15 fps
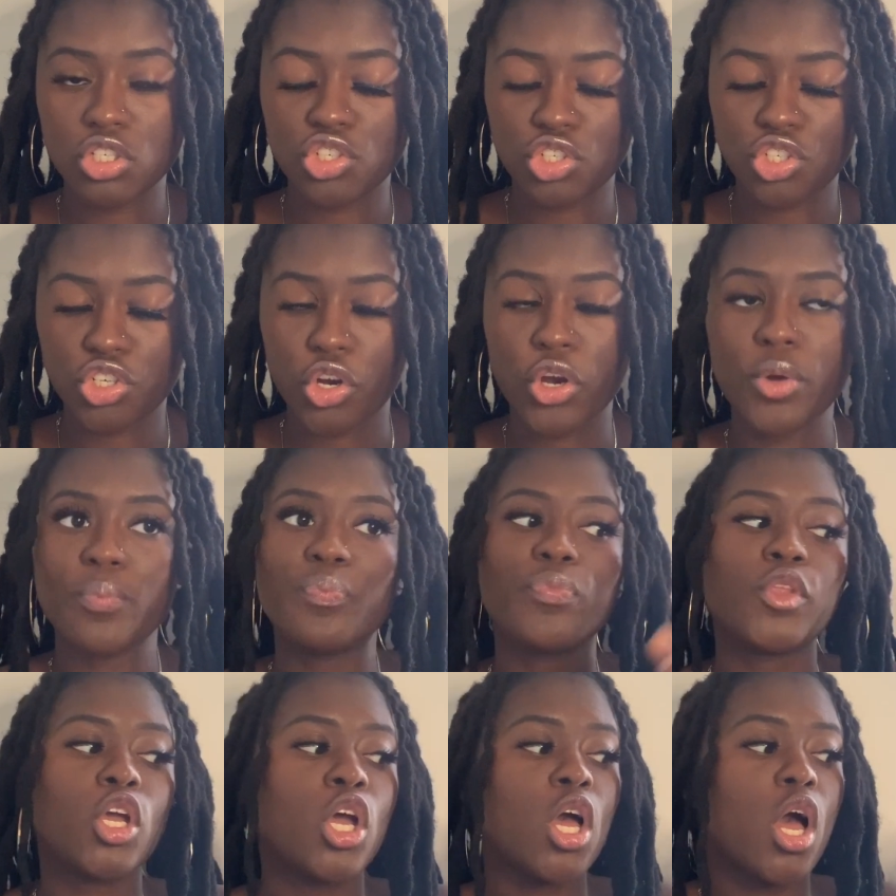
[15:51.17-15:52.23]
shirt,
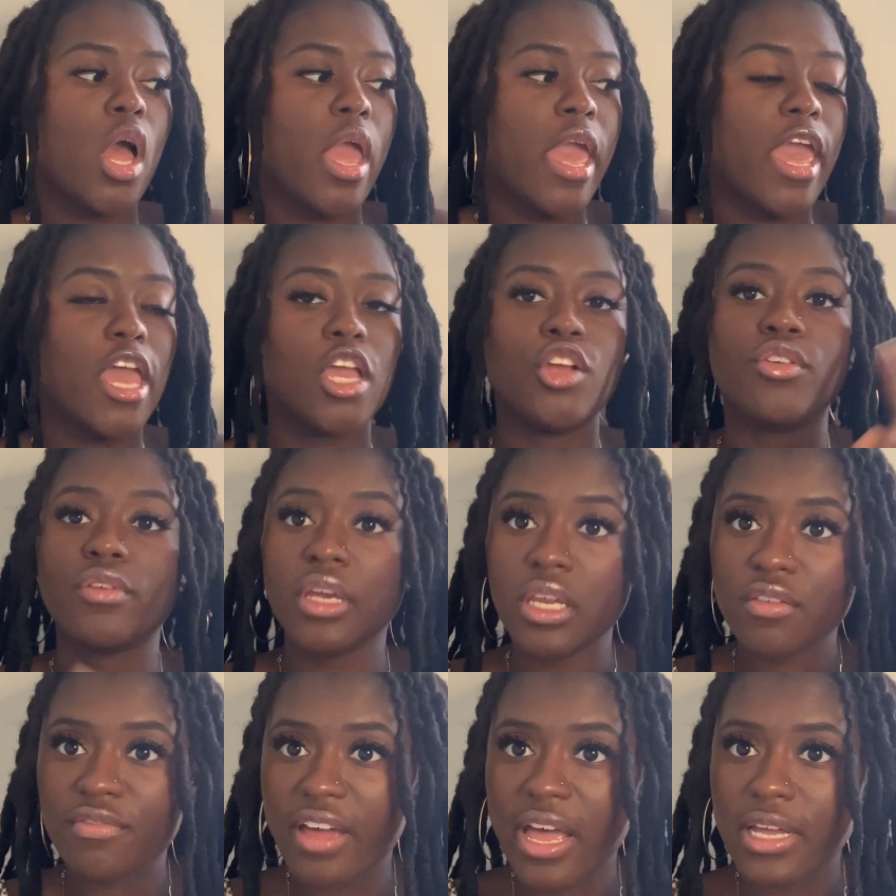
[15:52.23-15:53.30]
a
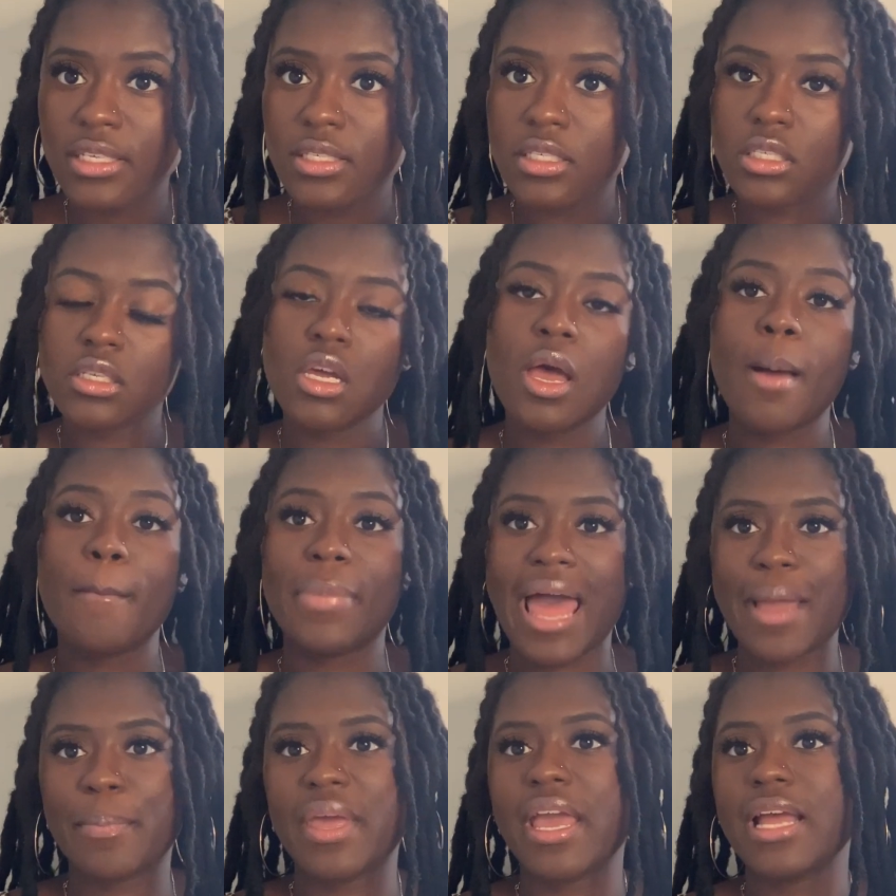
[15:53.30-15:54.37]
green vest,
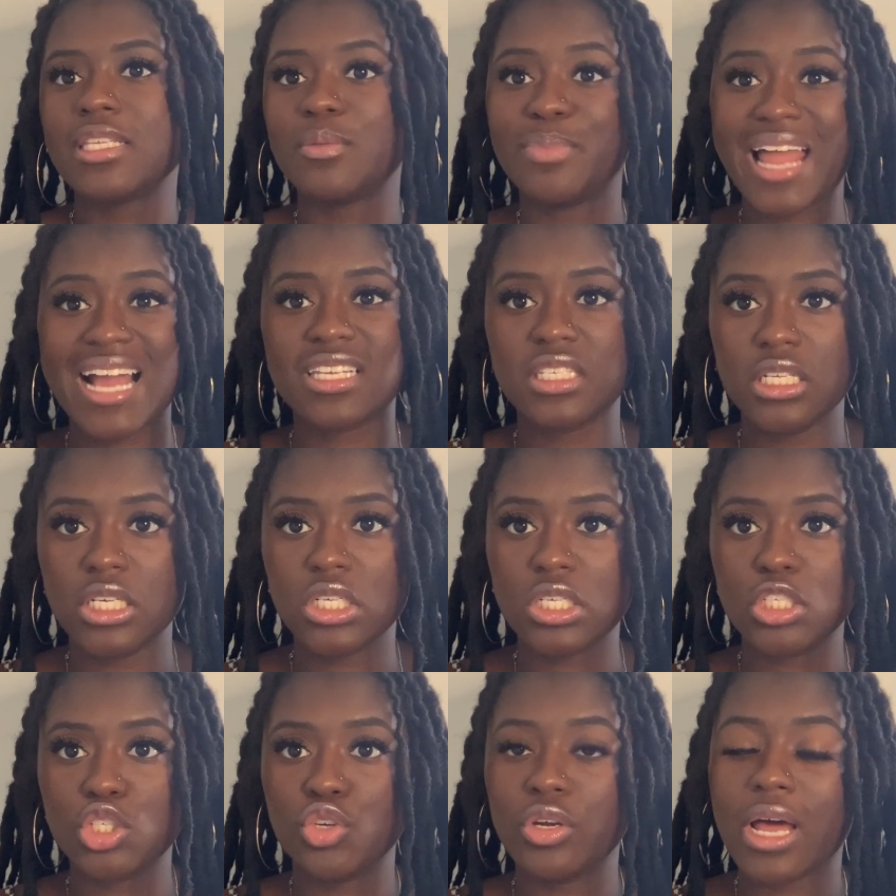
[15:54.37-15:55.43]
black pants, black
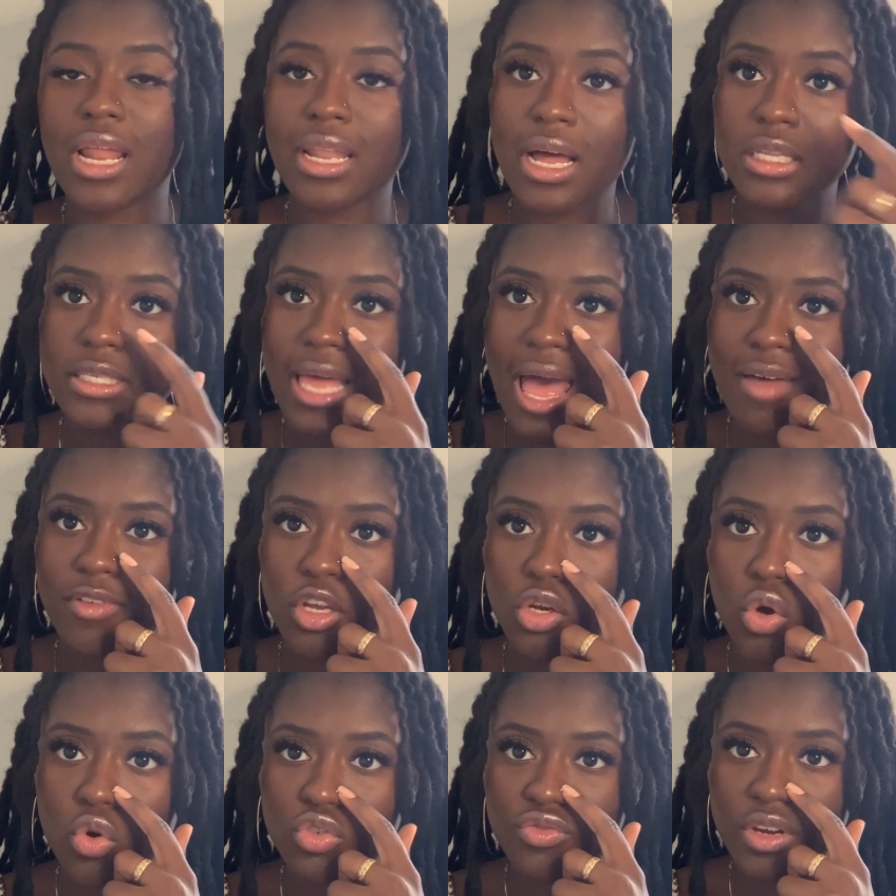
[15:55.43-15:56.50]
sneakers. You're not allowed to have your
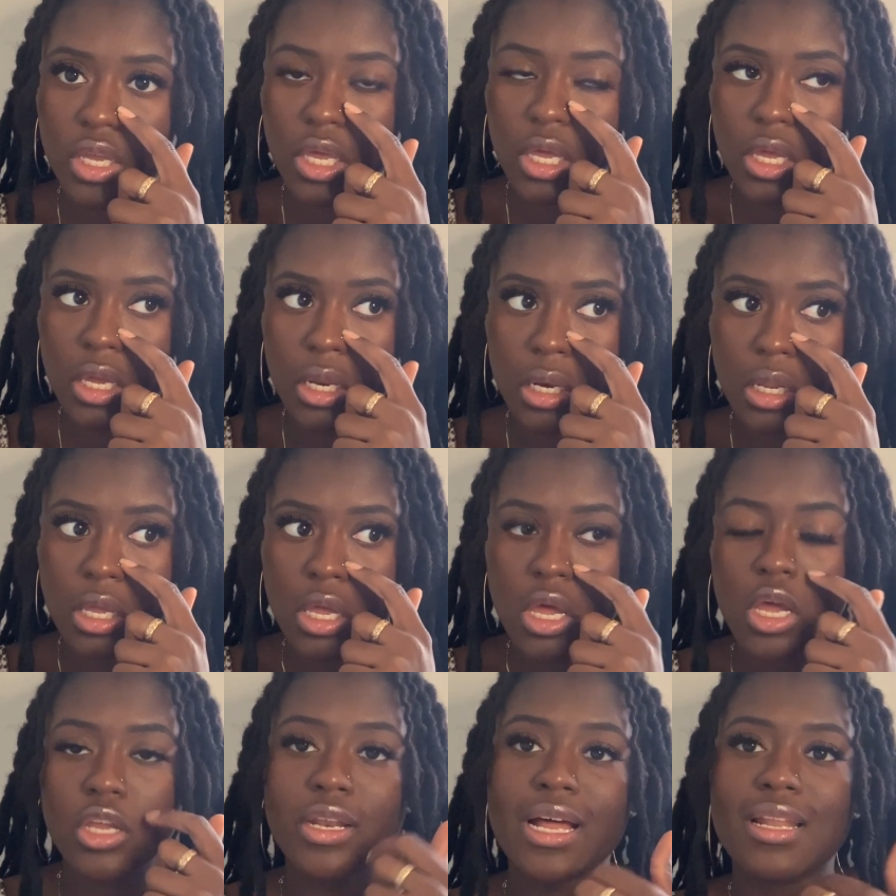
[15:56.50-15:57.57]
nose ring in.
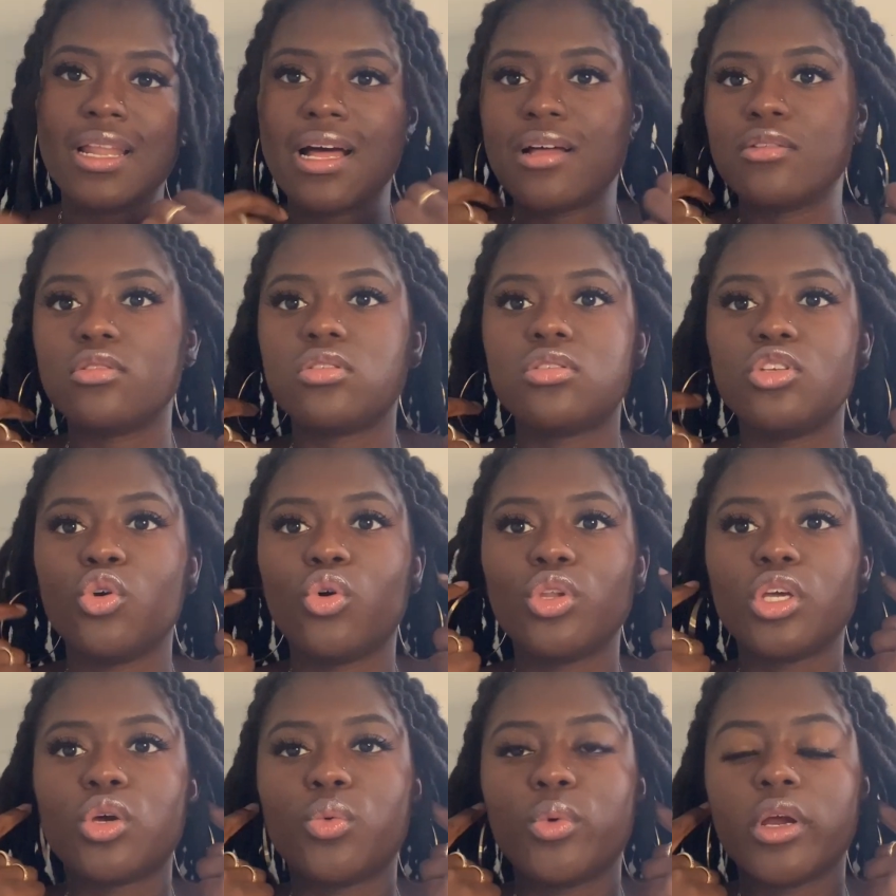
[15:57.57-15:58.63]
You're not allowed. You only
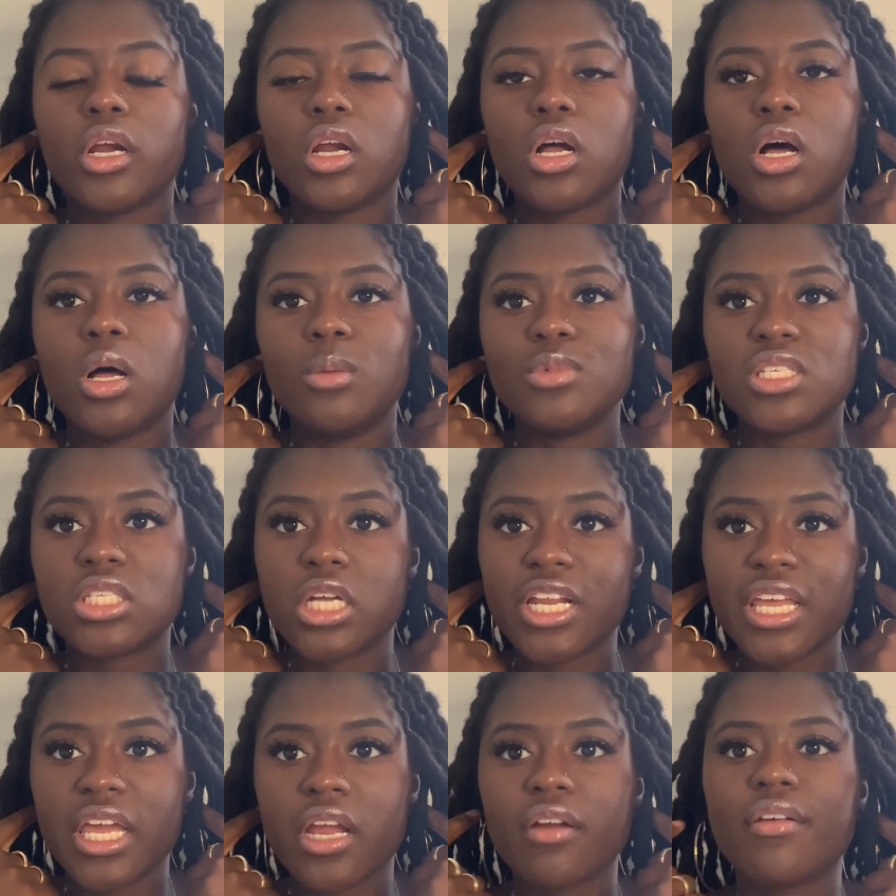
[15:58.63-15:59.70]
could wear stud
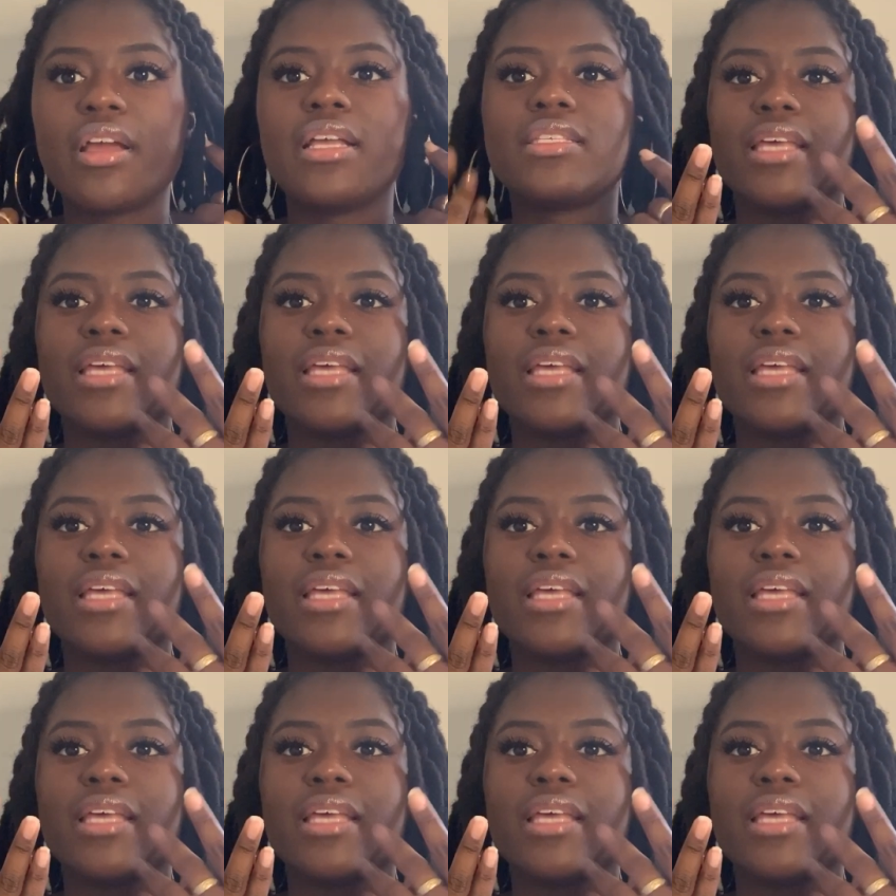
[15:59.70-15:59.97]
earrings,